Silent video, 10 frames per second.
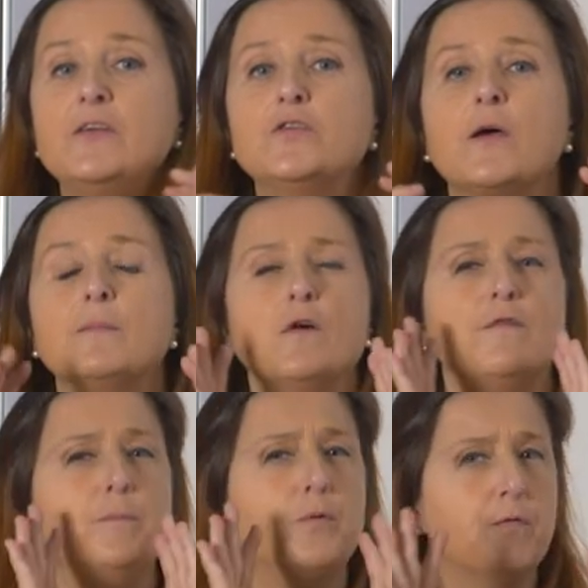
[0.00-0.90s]
in terms
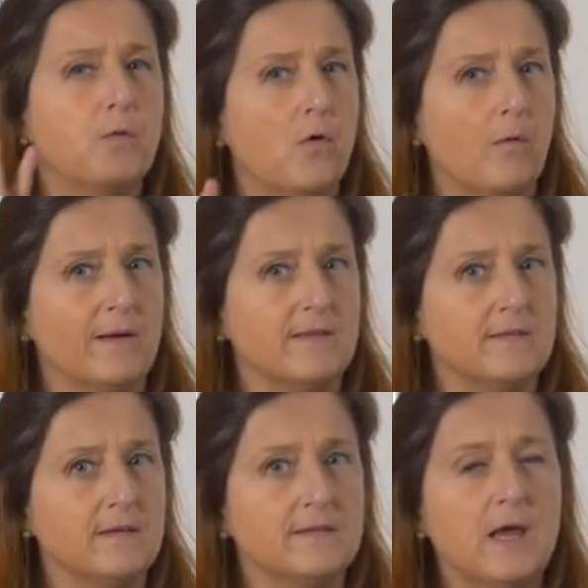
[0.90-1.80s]
of
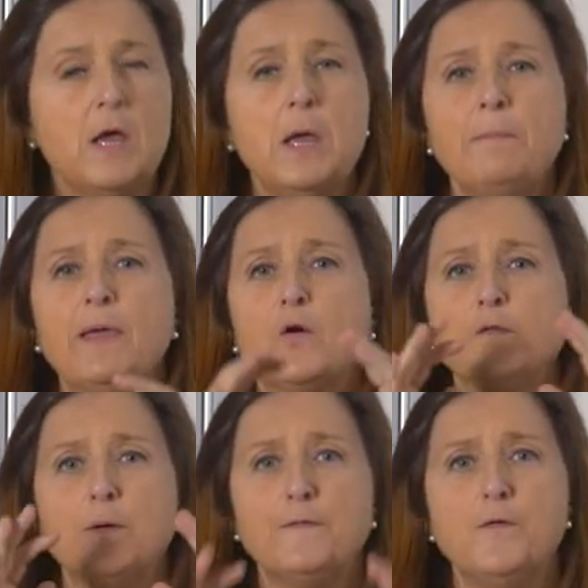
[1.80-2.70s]
performances,
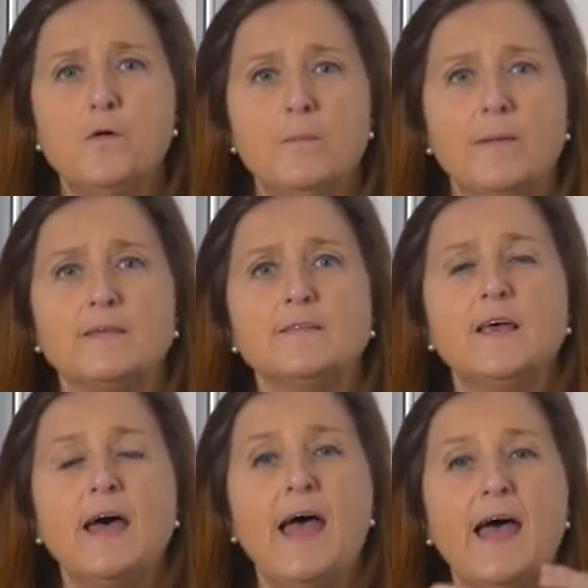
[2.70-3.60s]
because performance
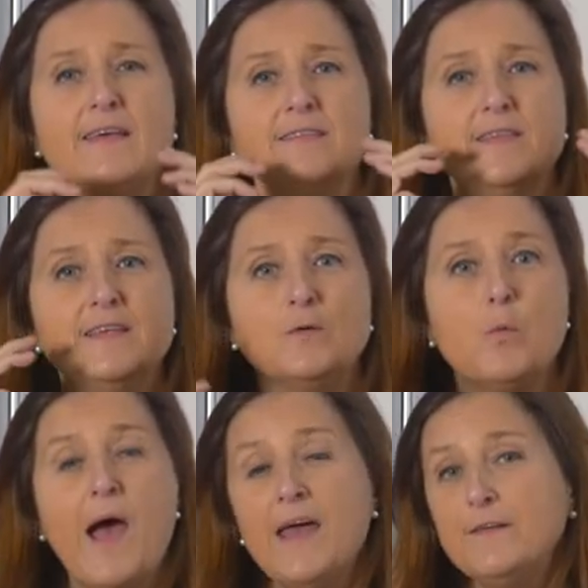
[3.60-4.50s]
has this
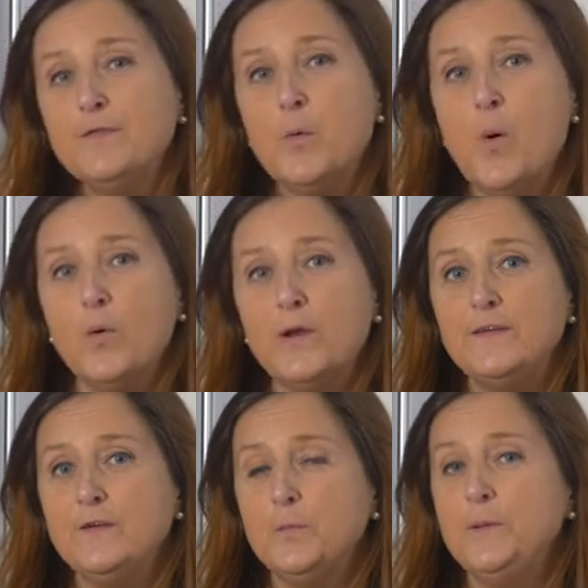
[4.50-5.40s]
wonderful
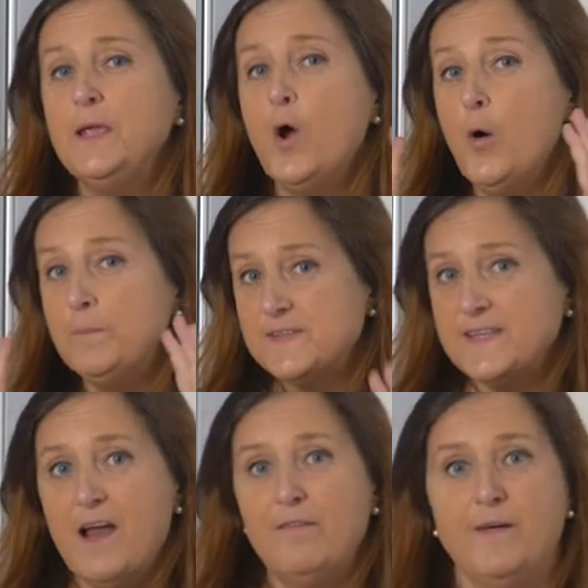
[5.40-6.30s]
quality to be
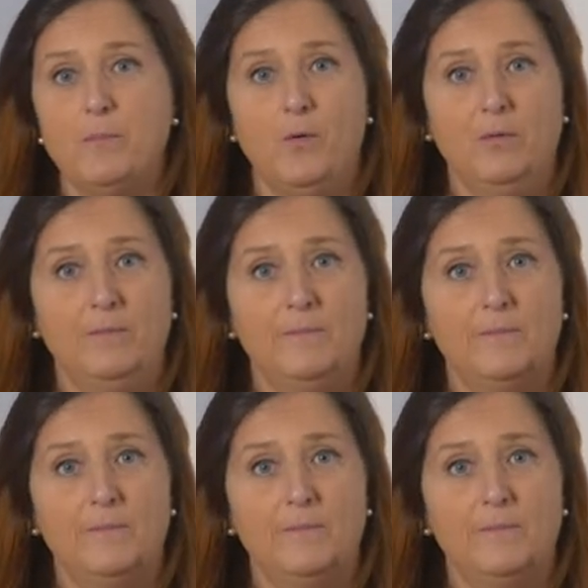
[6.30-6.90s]
observable.